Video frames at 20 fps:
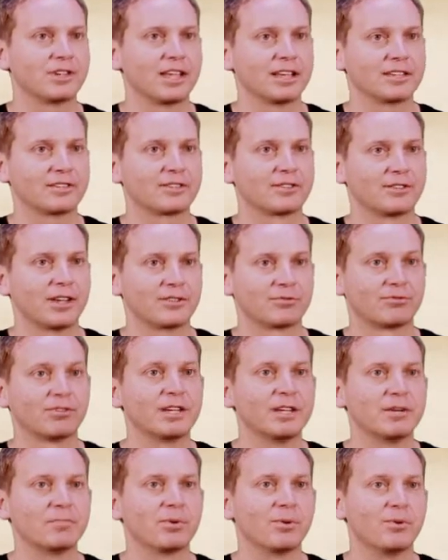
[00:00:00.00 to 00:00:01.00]
That's
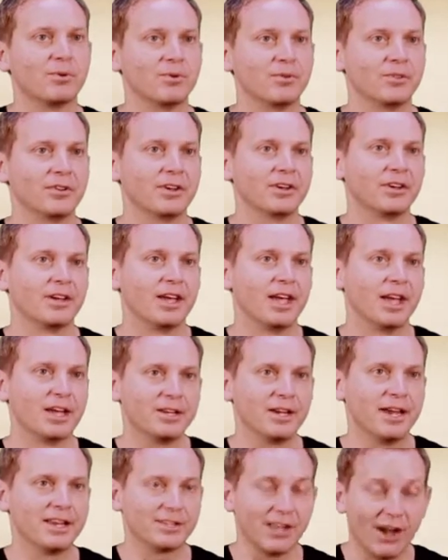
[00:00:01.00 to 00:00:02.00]
really important, that
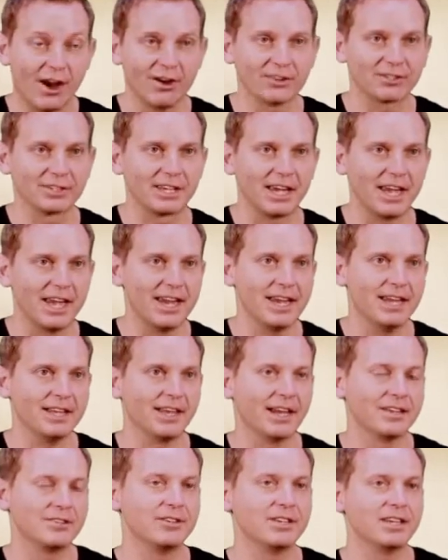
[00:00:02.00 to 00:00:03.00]
it's hard to get in
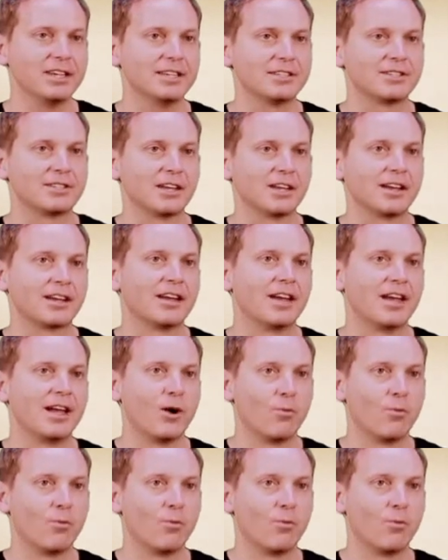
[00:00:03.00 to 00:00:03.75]
and you need to